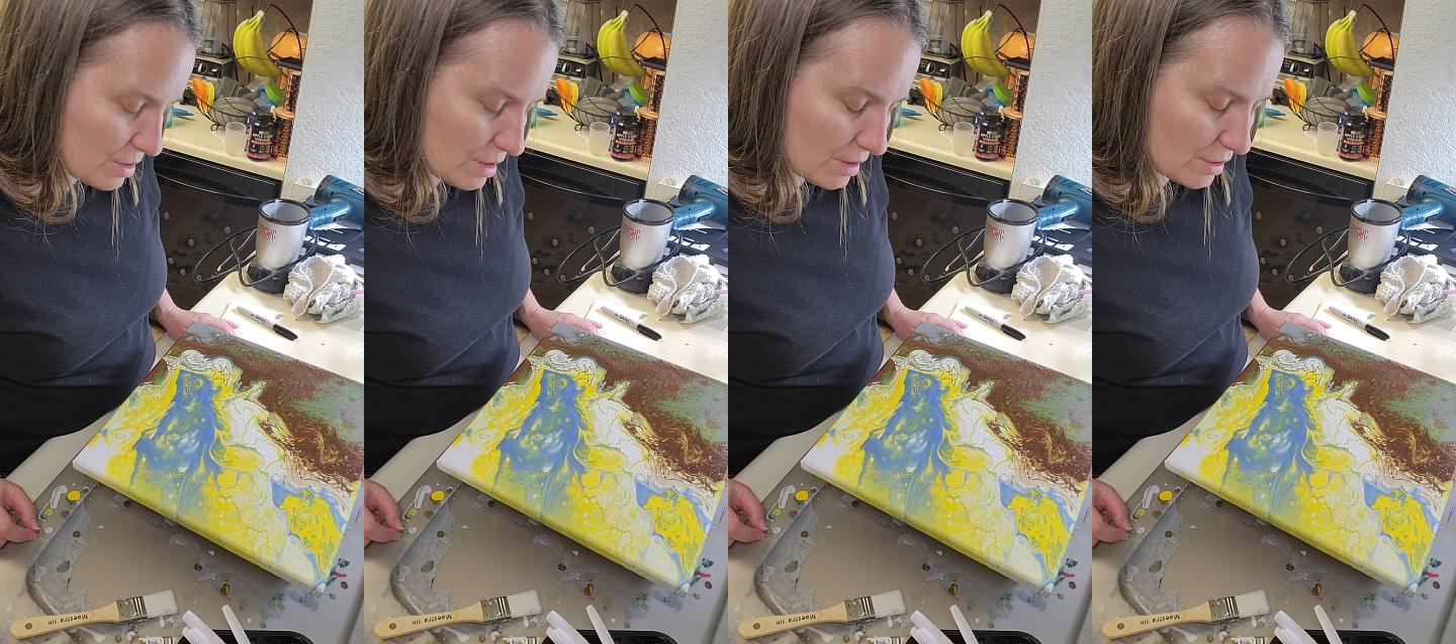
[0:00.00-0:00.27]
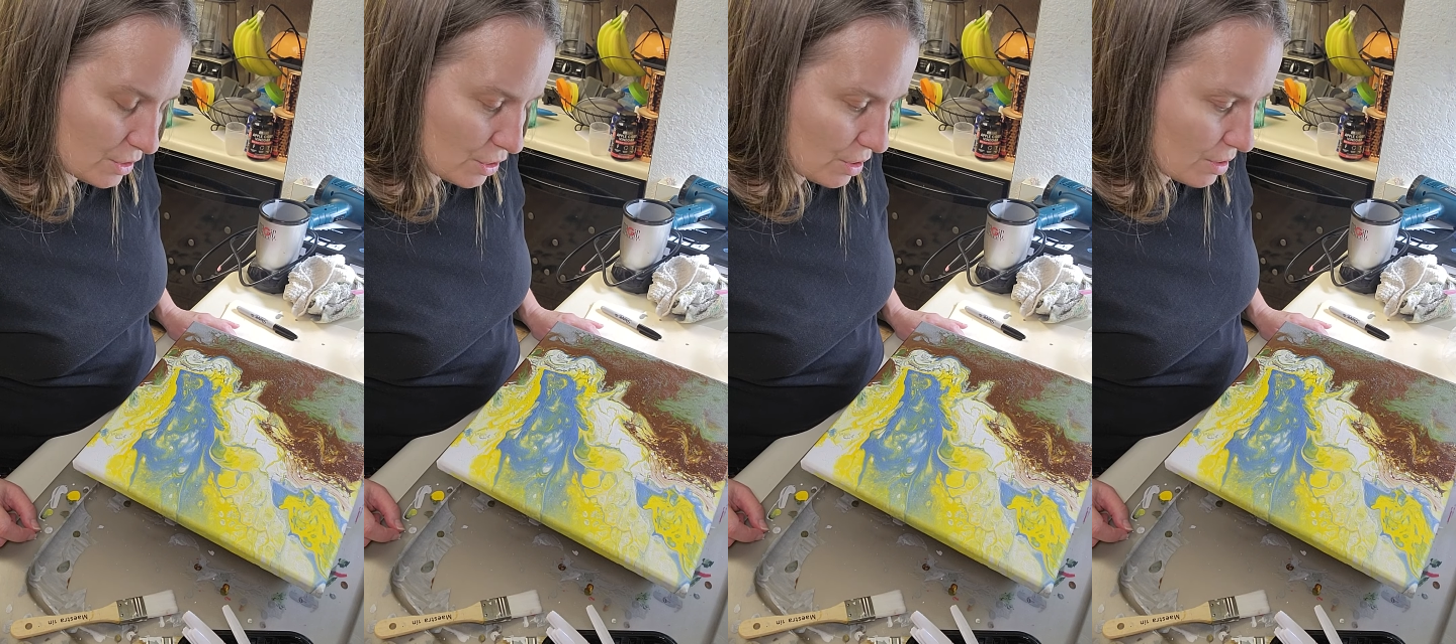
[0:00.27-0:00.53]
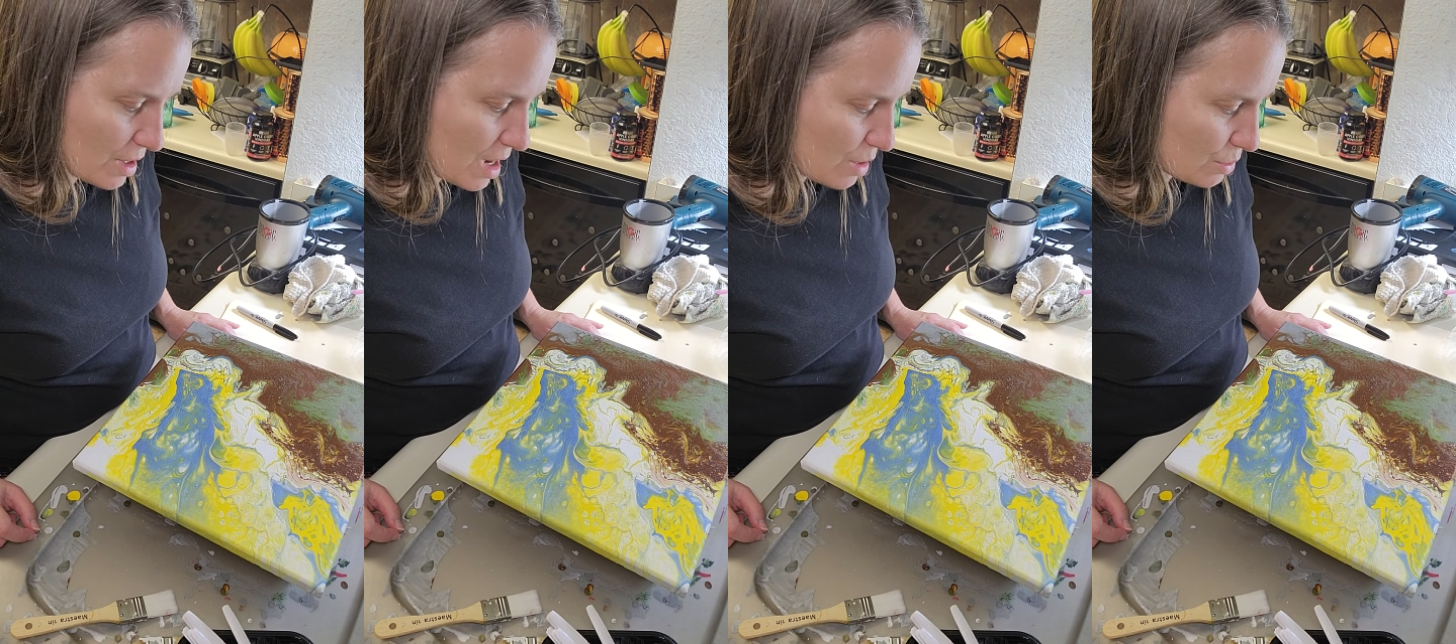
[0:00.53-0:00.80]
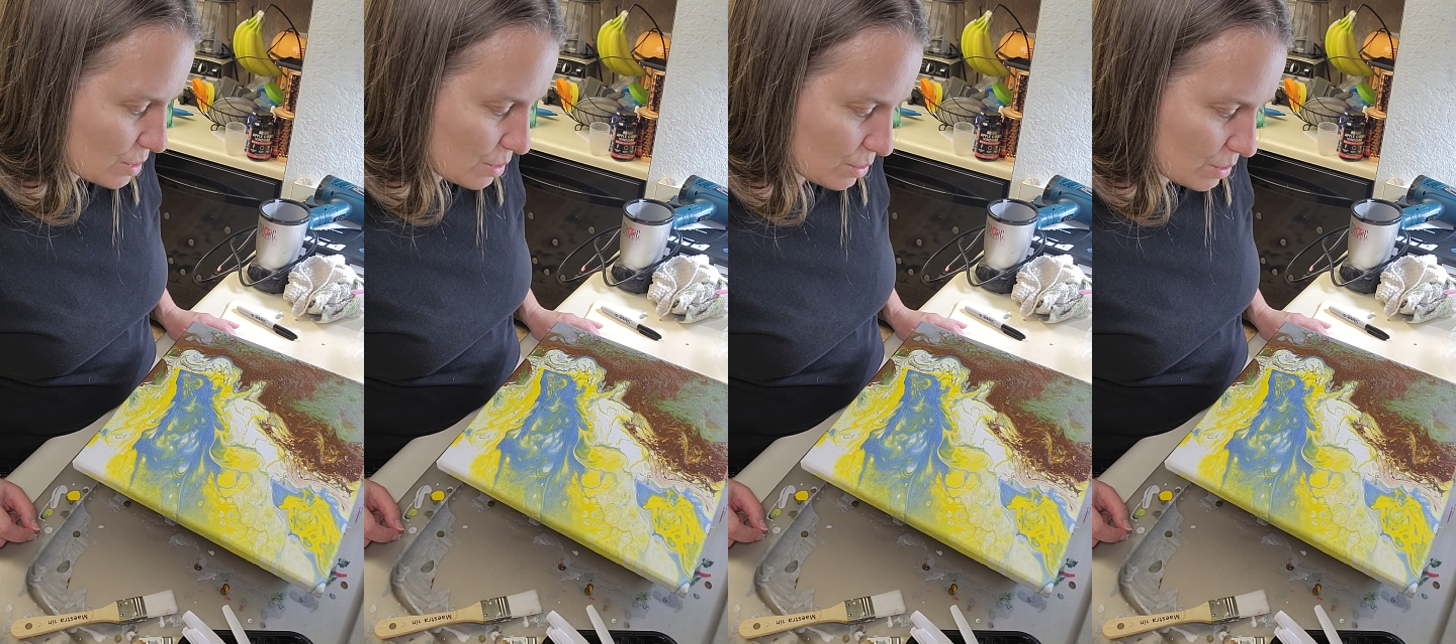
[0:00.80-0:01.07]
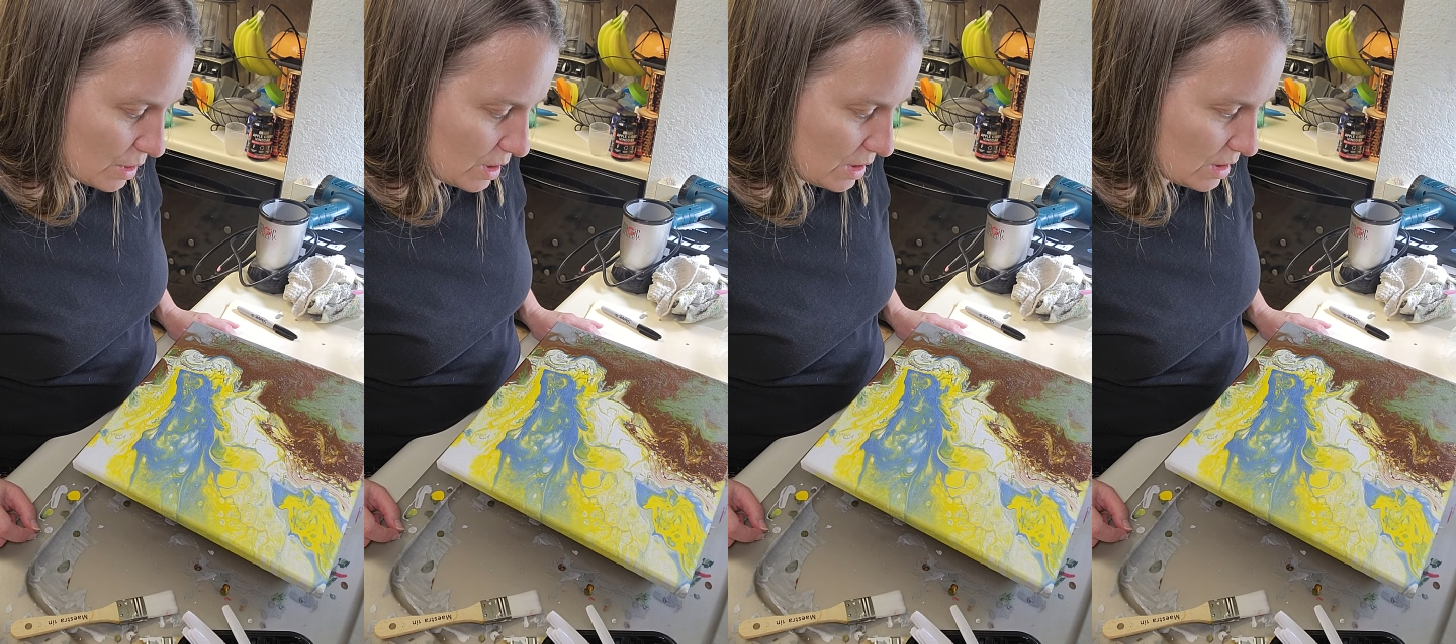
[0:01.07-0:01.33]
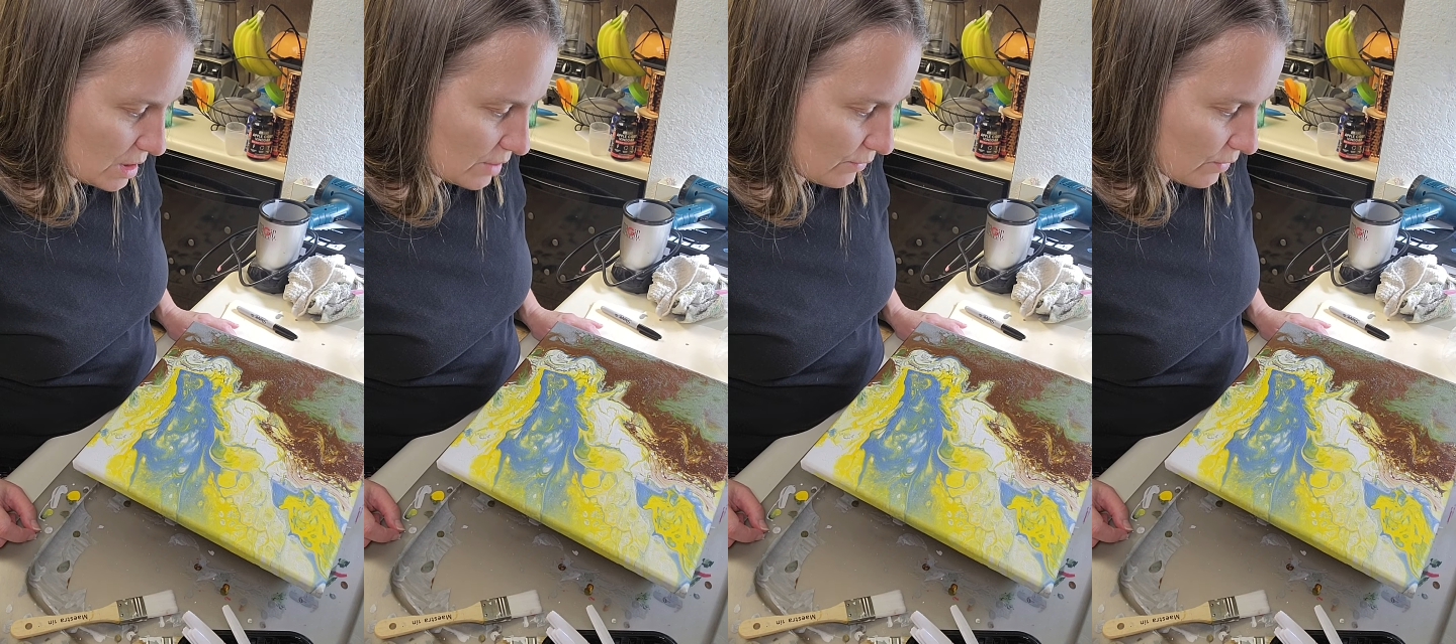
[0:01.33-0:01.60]
This turned out totally
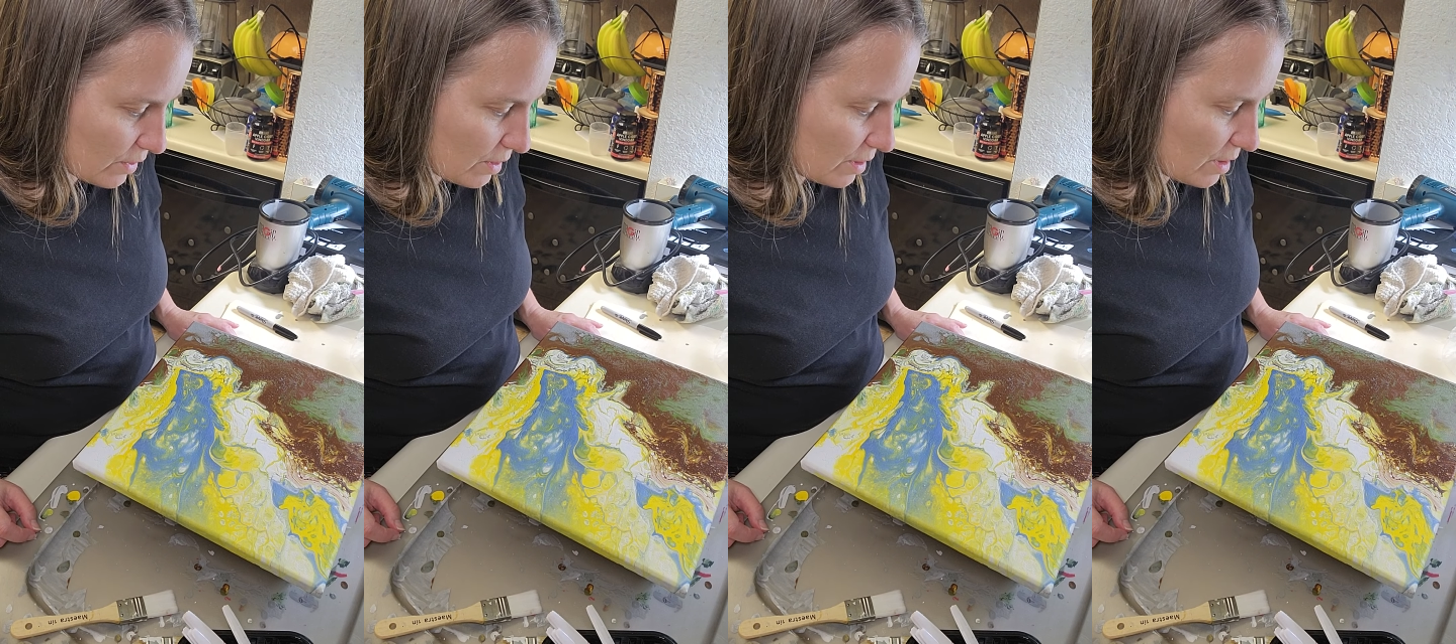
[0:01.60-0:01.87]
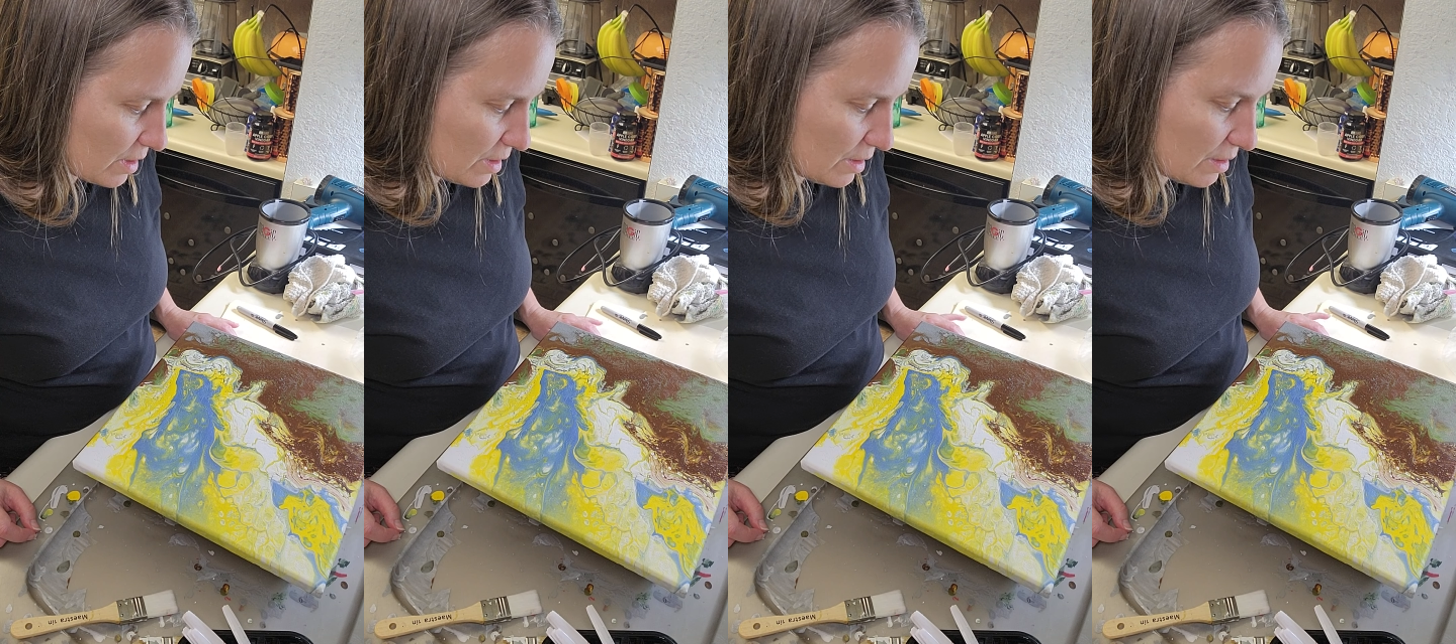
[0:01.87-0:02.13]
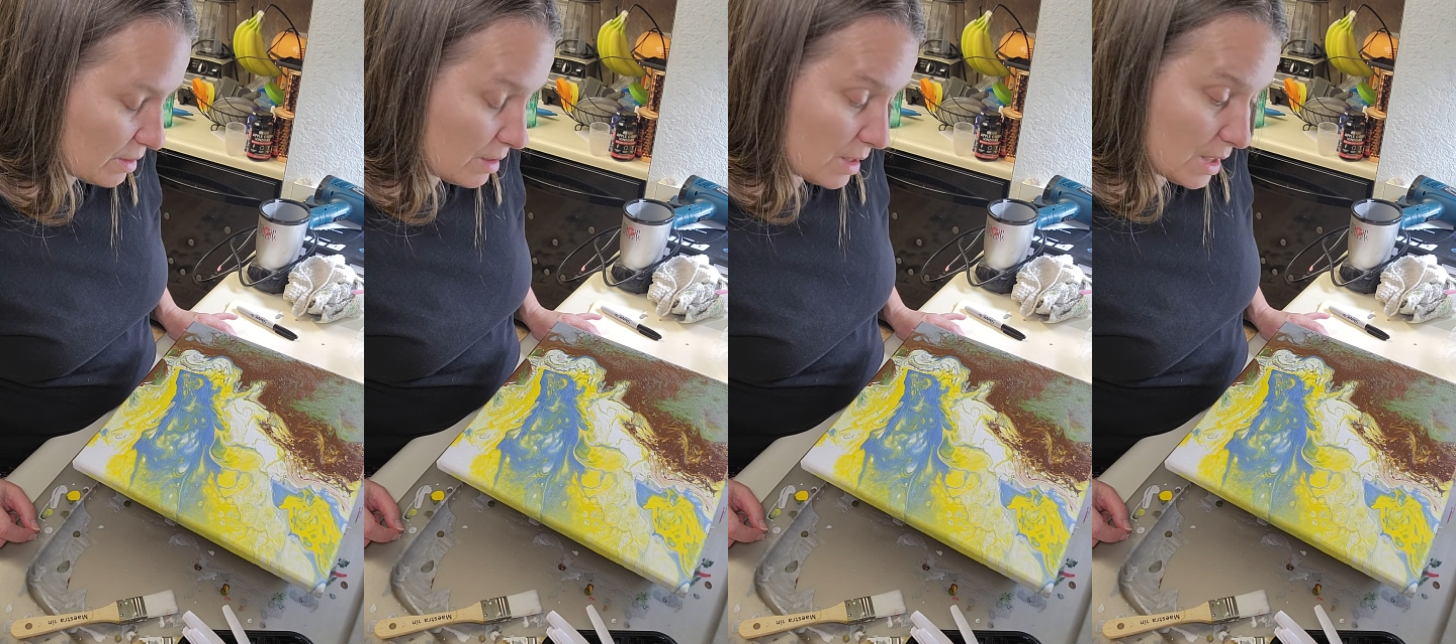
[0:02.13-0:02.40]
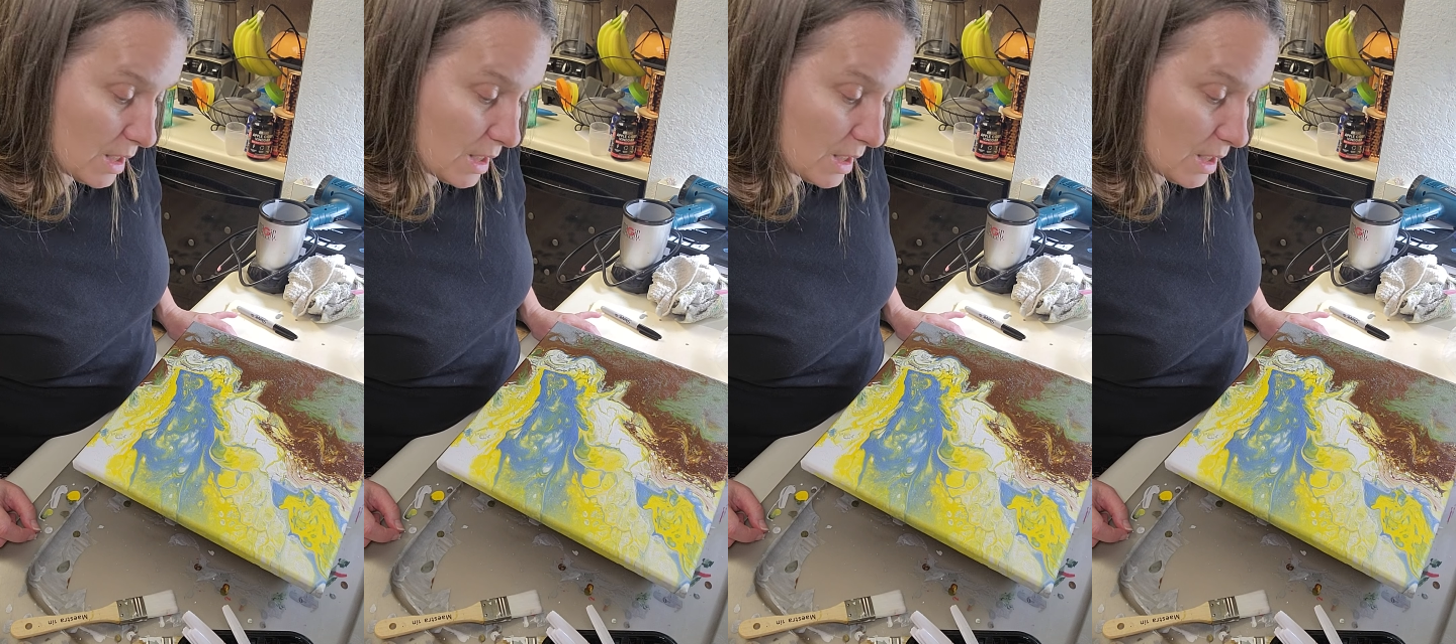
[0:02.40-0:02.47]
different, and